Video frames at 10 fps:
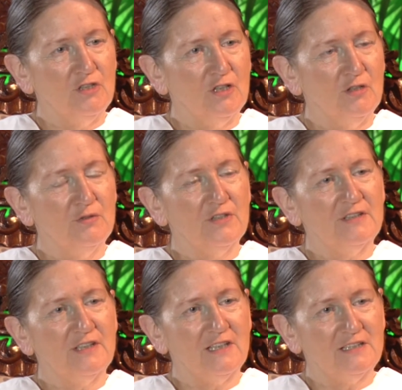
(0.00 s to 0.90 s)
know
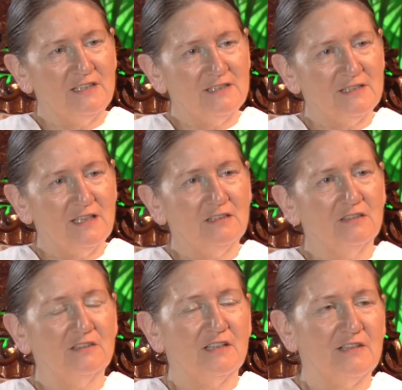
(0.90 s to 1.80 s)
that they're getting
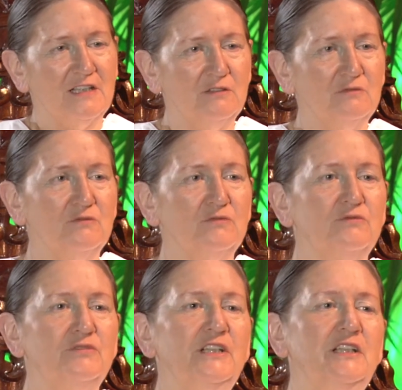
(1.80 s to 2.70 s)
settled, they
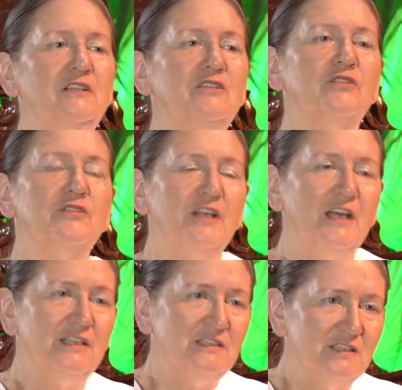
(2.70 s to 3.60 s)

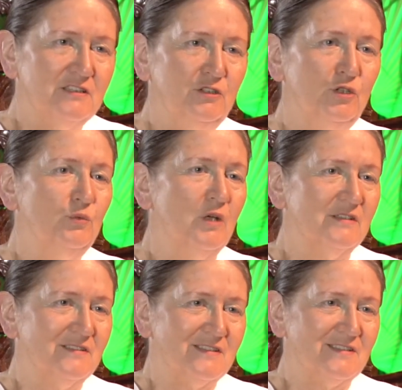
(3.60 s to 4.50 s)
recreate new
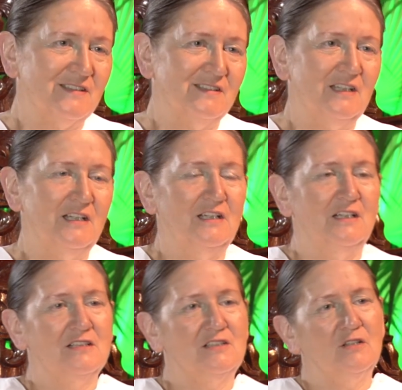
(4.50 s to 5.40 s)
ones.
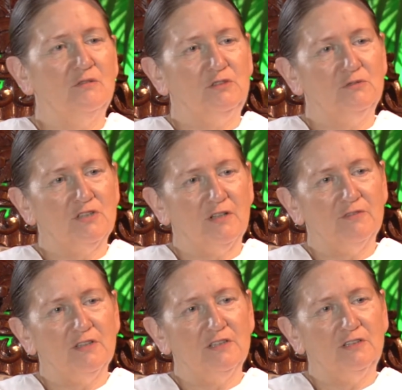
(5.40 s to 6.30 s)
So you
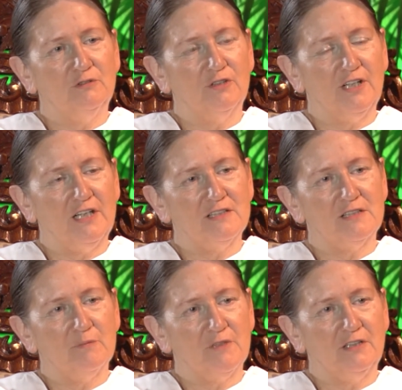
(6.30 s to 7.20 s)
suffer, you create
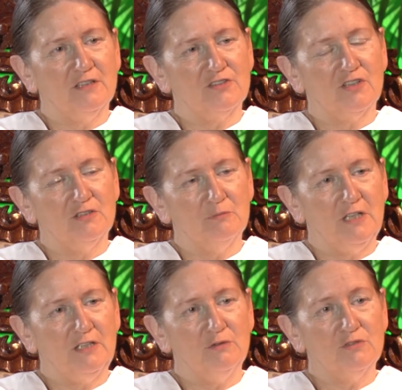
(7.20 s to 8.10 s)
something that's going to
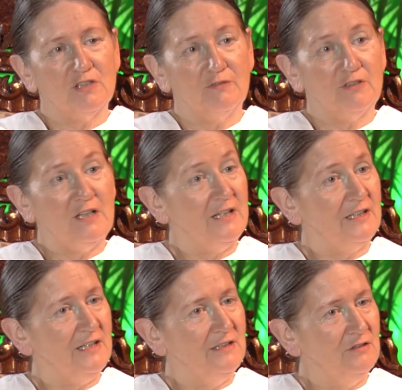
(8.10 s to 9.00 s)
make you suffer
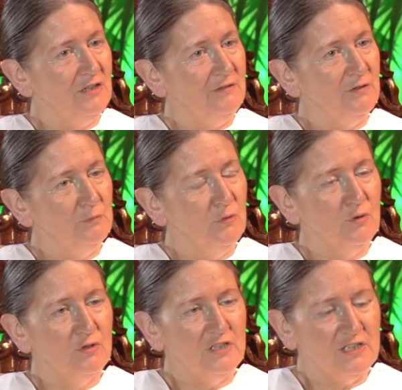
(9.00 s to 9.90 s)
again, even
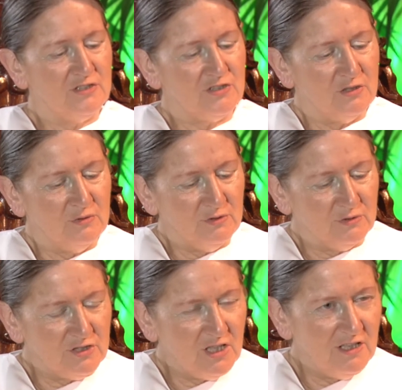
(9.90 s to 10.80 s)
more. And so
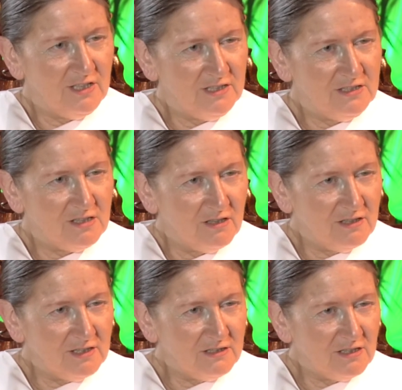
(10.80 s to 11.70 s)
you're
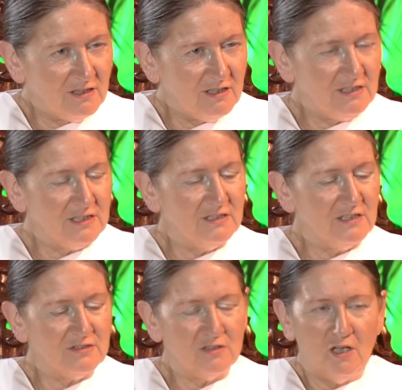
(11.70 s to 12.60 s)
tied in
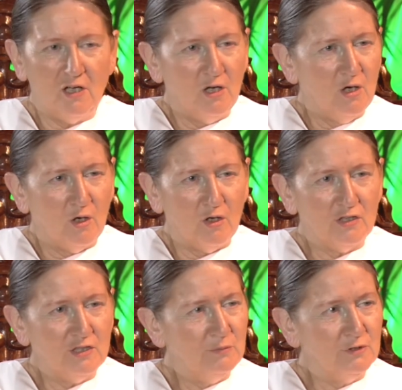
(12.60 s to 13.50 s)
this
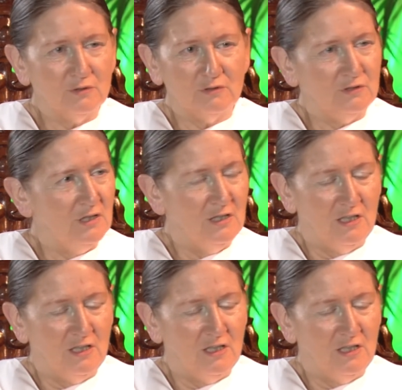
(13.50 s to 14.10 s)
horrible